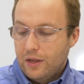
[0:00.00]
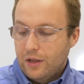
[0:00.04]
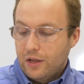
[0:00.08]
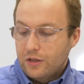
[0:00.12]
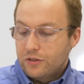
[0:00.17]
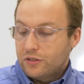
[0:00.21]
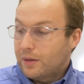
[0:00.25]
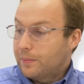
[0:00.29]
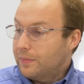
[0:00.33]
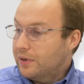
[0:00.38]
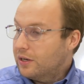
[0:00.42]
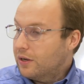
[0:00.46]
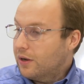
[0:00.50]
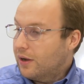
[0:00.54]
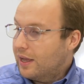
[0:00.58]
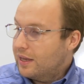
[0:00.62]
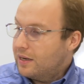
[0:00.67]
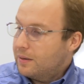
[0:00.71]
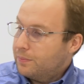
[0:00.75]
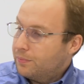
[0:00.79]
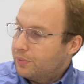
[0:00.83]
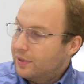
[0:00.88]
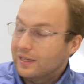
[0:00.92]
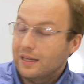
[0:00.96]
So I'm going to go ahead
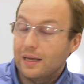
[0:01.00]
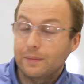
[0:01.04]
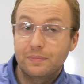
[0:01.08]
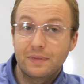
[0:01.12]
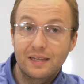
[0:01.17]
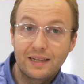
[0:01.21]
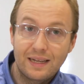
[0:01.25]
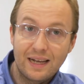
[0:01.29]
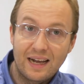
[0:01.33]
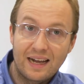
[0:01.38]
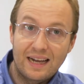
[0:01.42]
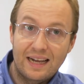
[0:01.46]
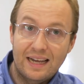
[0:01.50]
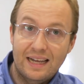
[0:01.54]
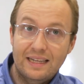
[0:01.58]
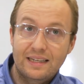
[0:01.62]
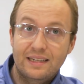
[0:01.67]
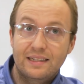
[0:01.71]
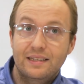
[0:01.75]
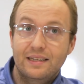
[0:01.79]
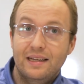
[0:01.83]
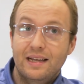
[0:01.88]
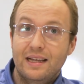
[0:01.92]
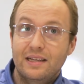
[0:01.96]
and bring up the
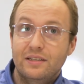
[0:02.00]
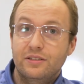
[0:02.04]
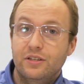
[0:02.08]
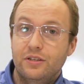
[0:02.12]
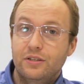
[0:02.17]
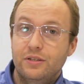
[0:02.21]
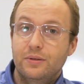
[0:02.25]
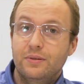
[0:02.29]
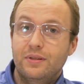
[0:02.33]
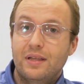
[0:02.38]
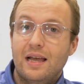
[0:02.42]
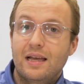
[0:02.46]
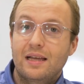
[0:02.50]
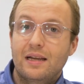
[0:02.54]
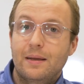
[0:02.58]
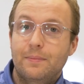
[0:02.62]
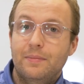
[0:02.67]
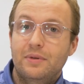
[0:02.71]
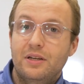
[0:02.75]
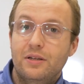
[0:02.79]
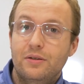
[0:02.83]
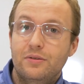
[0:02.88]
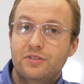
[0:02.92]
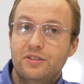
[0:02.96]
guide, and to do that I'm
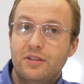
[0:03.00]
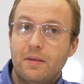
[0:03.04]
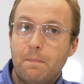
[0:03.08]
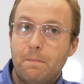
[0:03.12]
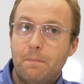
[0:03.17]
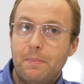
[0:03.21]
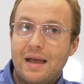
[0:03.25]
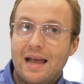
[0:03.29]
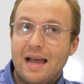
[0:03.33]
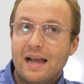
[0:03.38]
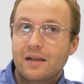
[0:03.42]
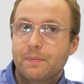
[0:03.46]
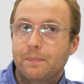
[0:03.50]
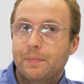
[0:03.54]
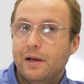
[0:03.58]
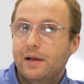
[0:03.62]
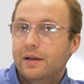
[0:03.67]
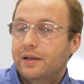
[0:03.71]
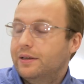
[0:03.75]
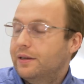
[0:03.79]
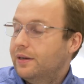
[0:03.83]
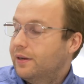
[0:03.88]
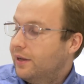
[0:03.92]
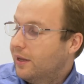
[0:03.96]
going to use the back
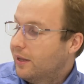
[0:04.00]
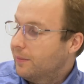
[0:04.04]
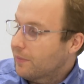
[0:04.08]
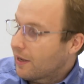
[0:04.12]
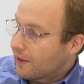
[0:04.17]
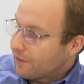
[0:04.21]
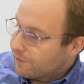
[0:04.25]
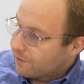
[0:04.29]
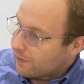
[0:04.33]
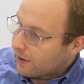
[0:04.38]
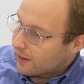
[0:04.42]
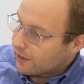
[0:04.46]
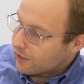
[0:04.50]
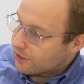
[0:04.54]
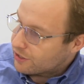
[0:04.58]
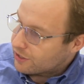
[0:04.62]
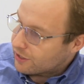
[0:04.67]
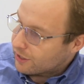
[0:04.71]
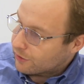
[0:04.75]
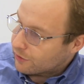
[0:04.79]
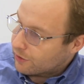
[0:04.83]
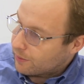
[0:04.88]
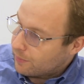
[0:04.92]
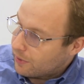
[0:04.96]
button on my Fire
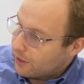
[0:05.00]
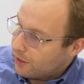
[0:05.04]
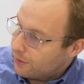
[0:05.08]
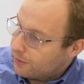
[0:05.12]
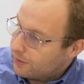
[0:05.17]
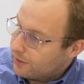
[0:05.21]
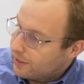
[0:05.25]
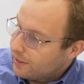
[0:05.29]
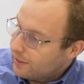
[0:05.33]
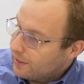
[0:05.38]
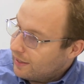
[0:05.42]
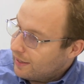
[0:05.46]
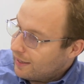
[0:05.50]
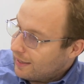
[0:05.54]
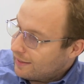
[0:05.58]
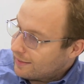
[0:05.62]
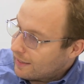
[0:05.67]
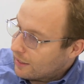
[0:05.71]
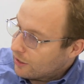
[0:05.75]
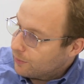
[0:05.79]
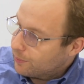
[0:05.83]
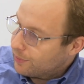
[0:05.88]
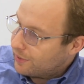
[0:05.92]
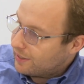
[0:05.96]
Stick remote, and
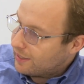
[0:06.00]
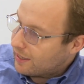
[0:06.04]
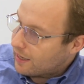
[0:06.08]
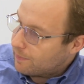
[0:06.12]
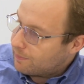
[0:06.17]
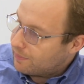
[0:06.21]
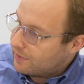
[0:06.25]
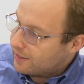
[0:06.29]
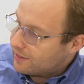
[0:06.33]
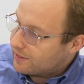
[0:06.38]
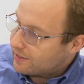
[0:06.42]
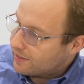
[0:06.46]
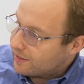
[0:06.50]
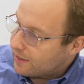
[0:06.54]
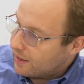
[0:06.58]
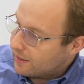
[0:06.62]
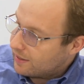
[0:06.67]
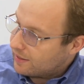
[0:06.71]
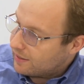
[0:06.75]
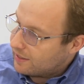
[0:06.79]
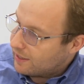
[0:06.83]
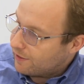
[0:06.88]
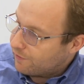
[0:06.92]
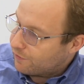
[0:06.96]
that'll bring up this
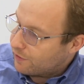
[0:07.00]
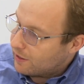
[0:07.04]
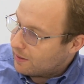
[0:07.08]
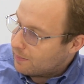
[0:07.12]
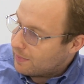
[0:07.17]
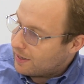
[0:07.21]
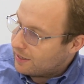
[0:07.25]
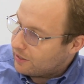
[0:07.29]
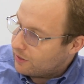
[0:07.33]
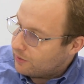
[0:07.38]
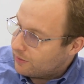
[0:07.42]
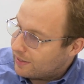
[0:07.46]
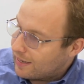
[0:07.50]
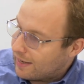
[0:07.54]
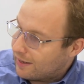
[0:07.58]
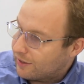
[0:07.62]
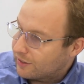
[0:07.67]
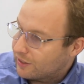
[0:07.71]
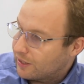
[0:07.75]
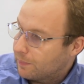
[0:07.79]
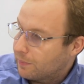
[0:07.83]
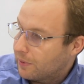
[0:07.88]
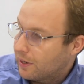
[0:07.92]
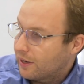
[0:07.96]
different menu down
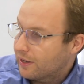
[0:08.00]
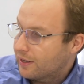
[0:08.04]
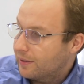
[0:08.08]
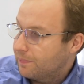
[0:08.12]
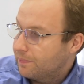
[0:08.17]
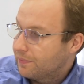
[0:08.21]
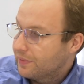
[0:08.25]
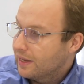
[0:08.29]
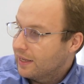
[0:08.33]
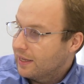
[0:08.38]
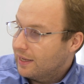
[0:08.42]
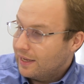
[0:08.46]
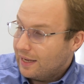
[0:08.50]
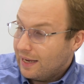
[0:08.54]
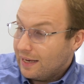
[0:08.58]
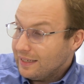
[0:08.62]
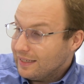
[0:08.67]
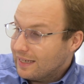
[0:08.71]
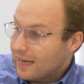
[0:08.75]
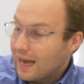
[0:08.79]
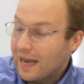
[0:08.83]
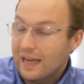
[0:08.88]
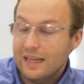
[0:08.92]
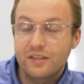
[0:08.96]
at the bottom.
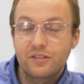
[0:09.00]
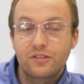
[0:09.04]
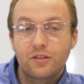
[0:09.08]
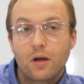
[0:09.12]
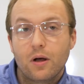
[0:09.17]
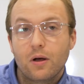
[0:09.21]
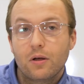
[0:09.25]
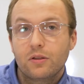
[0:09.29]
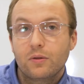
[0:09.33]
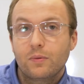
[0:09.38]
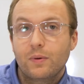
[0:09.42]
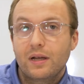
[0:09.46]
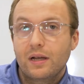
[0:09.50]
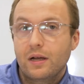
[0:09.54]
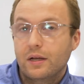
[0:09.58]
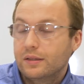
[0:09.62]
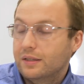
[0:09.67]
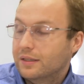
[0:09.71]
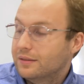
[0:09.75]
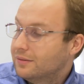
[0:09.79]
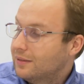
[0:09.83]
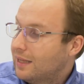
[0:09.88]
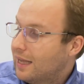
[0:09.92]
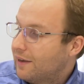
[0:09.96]
And guide is all the way on
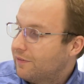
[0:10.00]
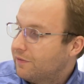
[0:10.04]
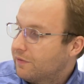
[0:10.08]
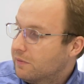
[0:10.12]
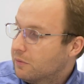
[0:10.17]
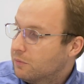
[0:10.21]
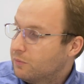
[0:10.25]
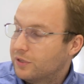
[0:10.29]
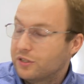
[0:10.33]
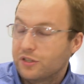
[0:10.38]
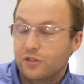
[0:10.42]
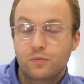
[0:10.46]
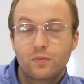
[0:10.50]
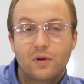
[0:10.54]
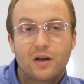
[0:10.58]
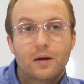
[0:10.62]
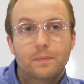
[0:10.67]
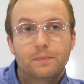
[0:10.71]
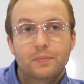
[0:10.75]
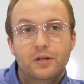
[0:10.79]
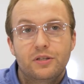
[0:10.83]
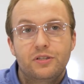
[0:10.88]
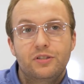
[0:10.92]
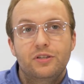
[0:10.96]
the left, which is where
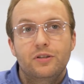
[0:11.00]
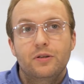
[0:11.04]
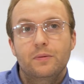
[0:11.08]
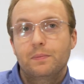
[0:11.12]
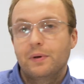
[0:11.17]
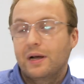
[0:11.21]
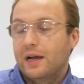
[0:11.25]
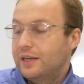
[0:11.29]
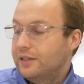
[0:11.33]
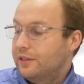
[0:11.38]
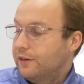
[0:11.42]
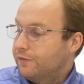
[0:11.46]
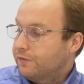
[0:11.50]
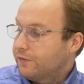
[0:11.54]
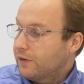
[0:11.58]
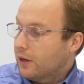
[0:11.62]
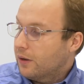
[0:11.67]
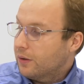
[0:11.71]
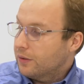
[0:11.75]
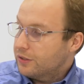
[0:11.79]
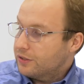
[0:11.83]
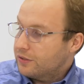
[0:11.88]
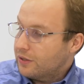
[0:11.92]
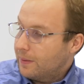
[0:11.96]
it puts you by
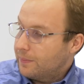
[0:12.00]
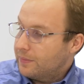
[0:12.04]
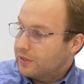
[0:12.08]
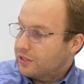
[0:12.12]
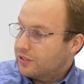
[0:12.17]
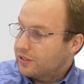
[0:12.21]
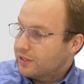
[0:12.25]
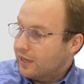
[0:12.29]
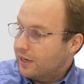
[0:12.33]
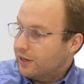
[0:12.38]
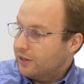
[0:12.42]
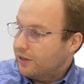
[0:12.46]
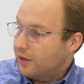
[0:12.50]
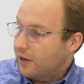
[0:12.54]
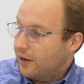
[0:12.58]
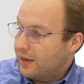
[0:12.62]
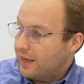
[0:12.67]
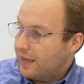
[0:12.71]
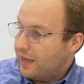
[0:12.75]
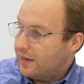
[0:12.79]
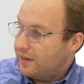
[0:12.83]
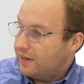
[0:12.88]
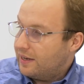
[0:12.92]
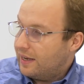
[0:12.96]
default. So I'm just going to go
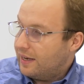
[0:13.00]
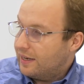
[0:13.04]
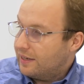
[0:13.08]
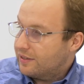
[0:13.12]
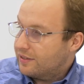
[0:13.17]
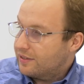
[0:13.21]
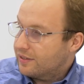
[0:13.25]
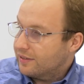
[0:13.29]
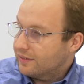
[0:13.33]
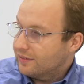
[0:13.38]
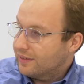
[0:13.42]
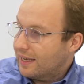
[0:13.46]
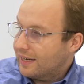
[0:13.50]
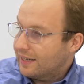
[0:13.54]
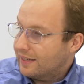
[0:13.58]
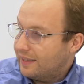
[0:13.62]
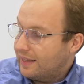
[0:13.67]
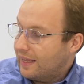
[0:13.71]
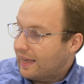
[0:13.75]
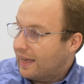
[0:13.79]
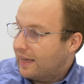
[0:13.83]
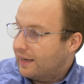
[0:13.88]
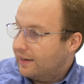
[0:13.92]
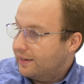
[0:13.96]
ahead and select
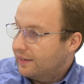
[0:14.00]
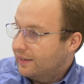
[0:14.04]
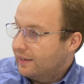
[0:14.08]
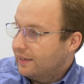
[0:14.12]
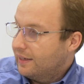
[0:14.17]
that,